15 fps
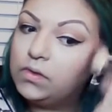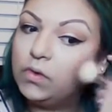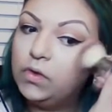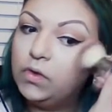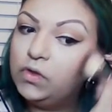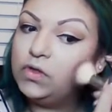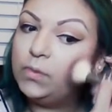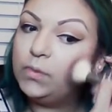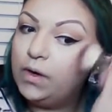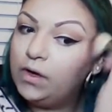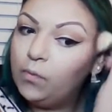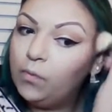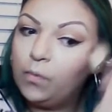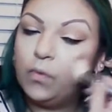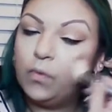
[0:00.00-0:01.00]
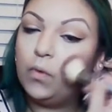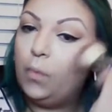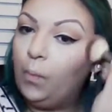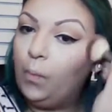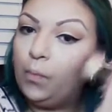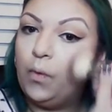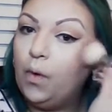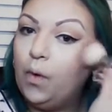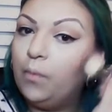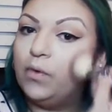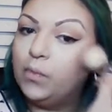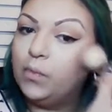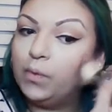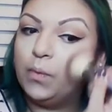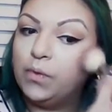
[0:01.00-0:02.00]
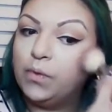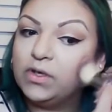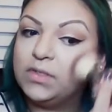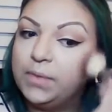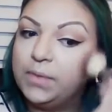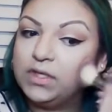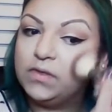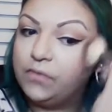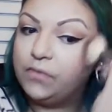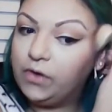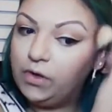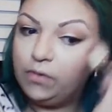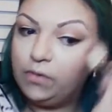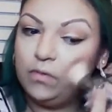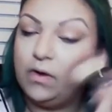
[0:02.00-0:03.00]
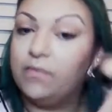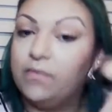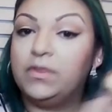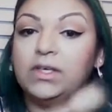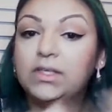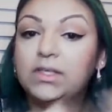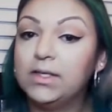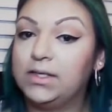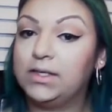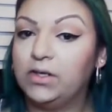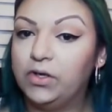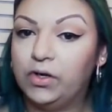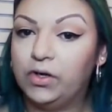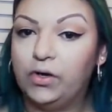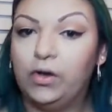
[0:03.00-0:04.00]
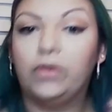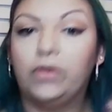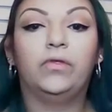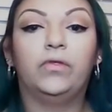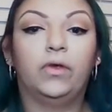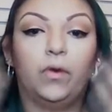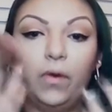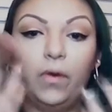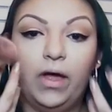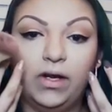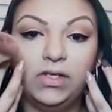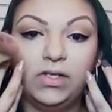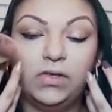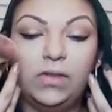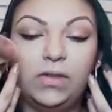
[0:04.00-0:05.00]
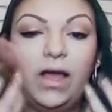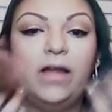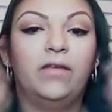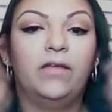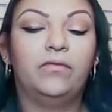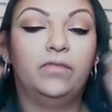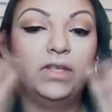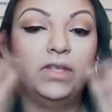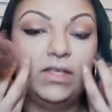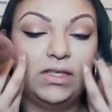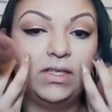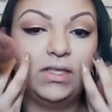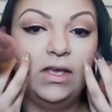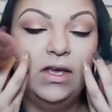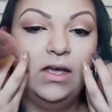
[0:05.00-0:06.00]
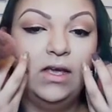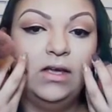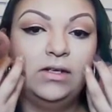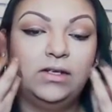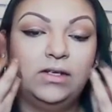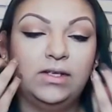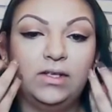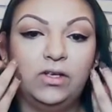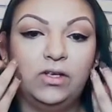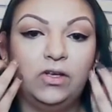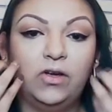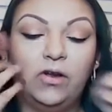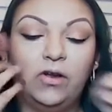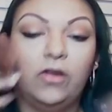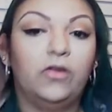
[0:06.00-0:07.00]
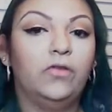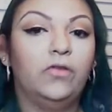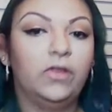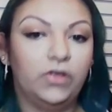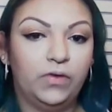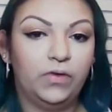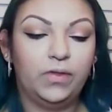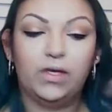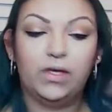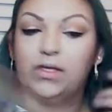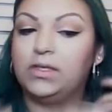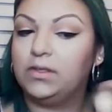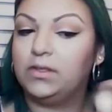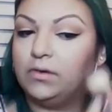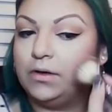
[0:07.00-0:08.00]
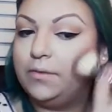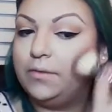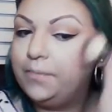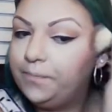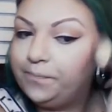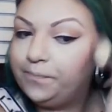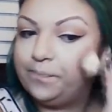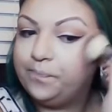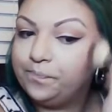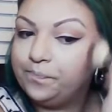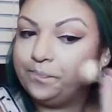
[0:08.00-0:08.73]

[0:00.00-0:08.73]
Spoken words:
So you just want to go with what works best for you. If this doesn't look good on you, then go ahead and do that. If this doesn't look good on you, then do this, you know?